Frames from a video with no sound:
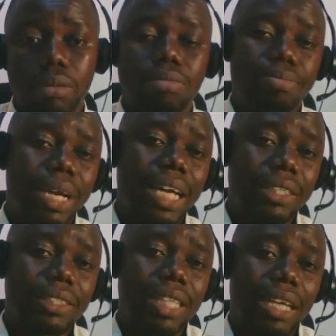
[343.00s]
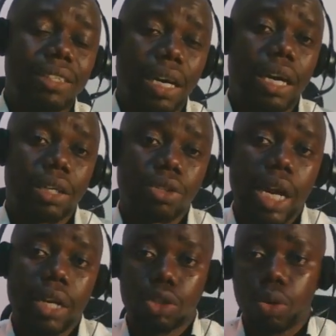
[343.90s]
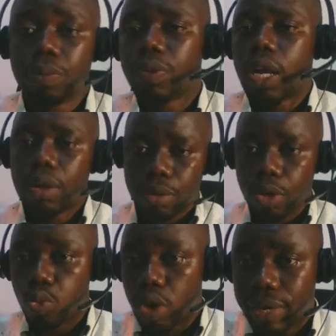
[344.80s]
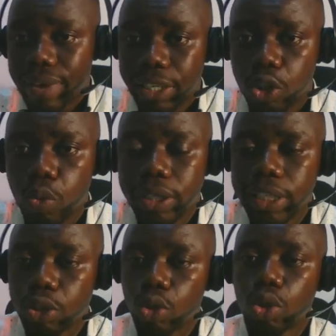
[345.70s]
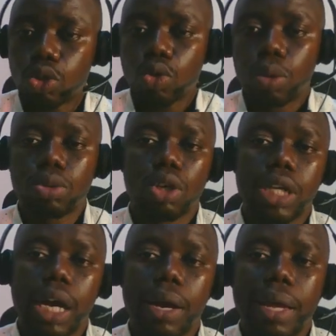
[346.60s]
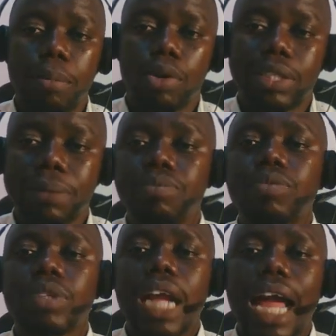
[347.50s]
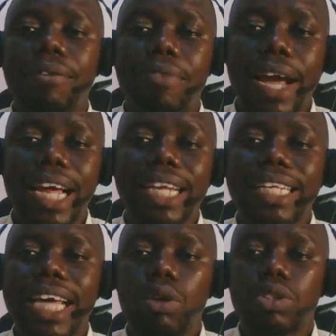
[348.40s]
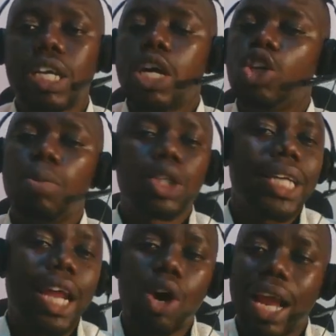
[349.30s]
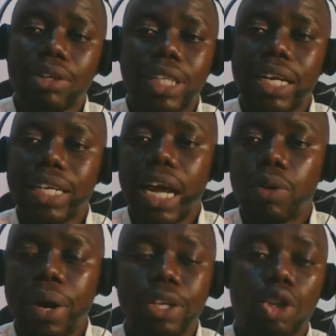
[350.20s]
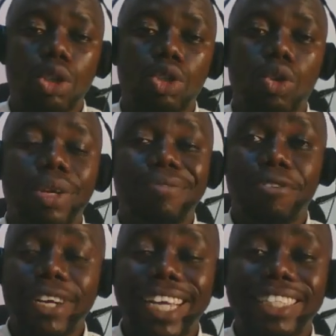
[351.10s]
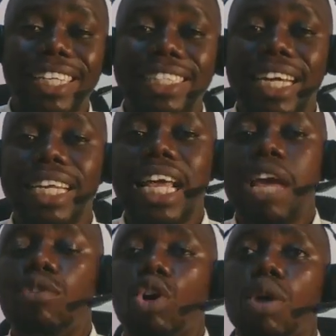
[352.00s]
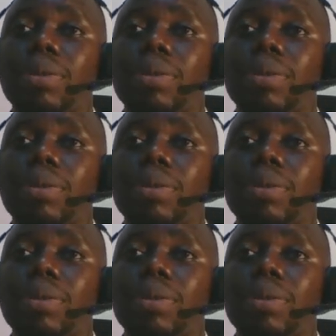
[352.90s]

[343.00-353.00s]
balance the tax clearance, right? So whatever is requested. So those two options are important. And finally, you must clear all outstanding annual returns. So the funniest thing is that if your company